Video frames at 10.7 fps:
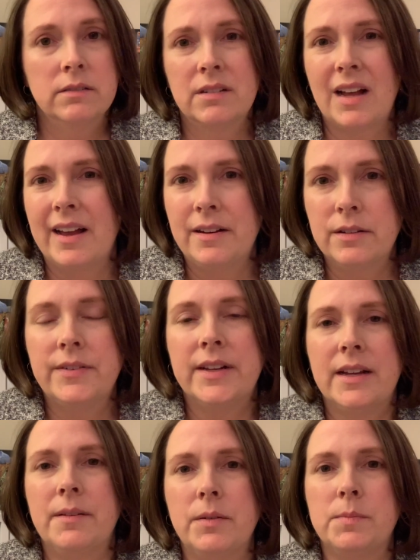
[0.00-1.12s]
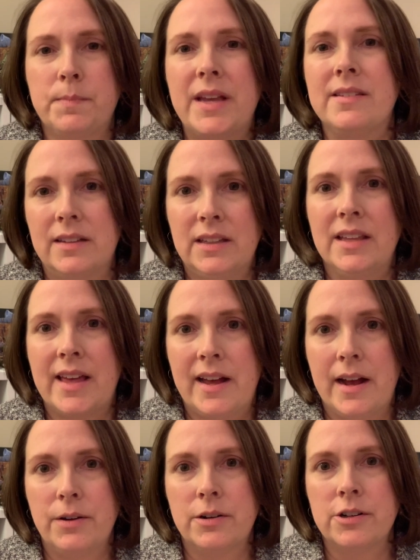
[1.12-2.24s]
Kind of, it was basically that
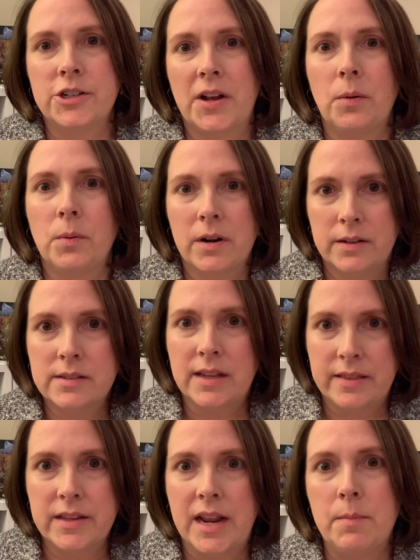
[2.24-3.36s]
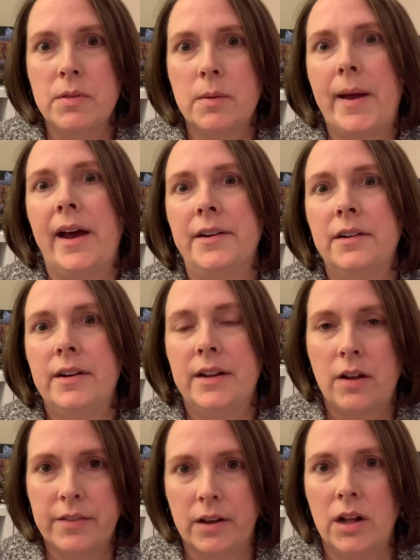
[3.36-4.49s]
outer shell where it said the name of the pattern and
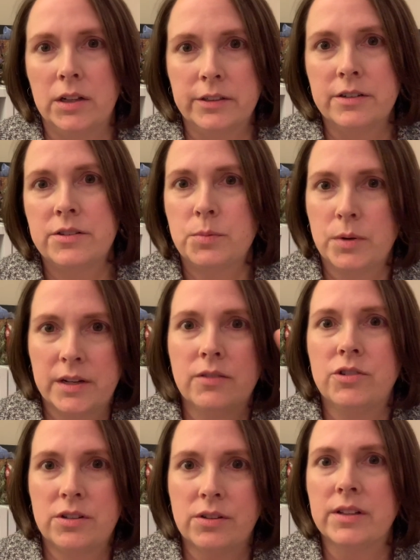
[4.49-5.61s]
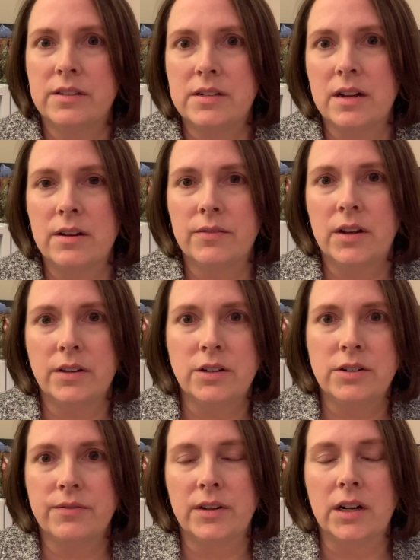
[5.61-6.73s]
all the colors, where it gives you a listing of all your
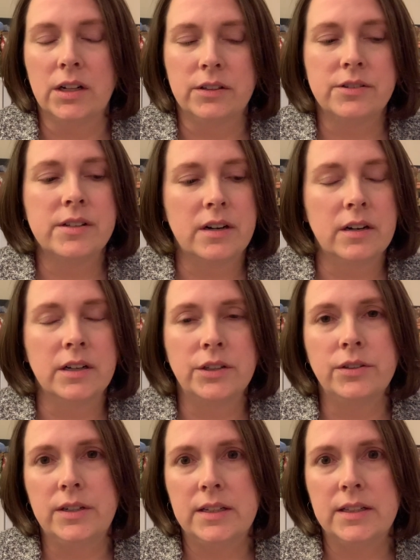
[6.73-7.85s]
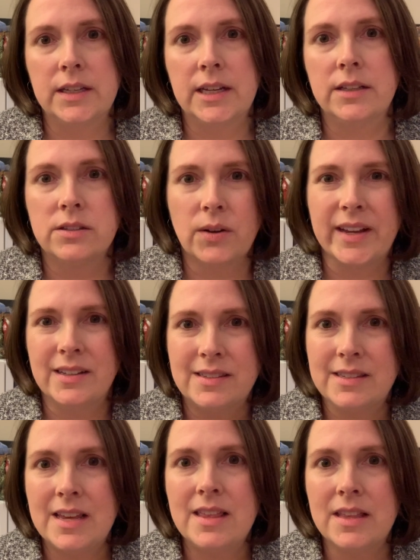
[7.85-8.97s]
different colors that are included in the kit. So I could
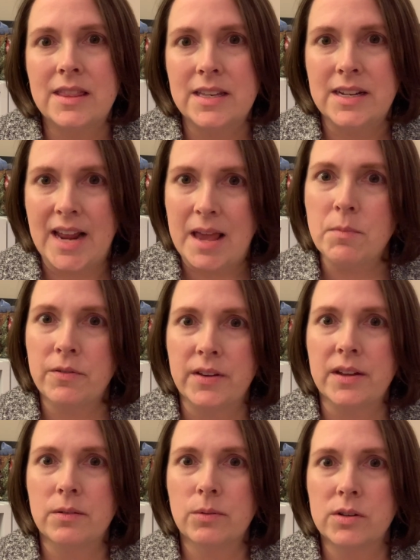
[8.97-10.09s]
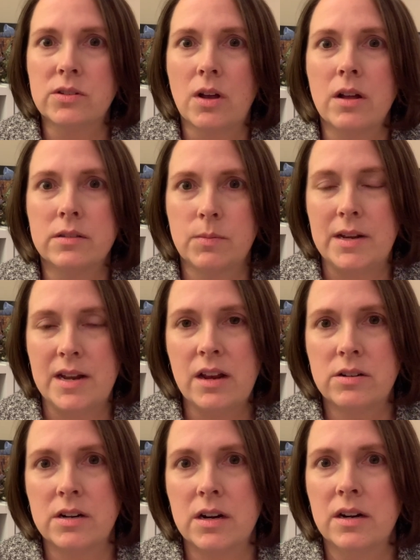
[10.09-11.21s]
see that the name of it was called Sweet
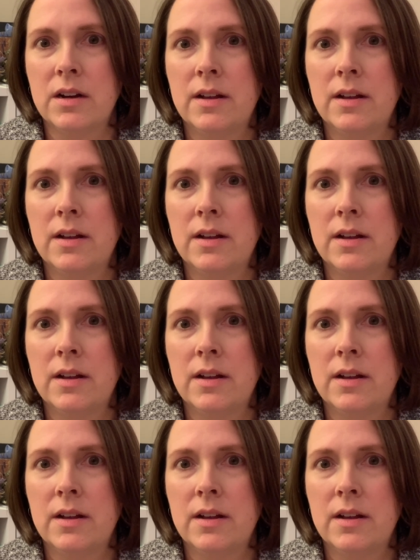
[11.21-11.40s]
Nectar,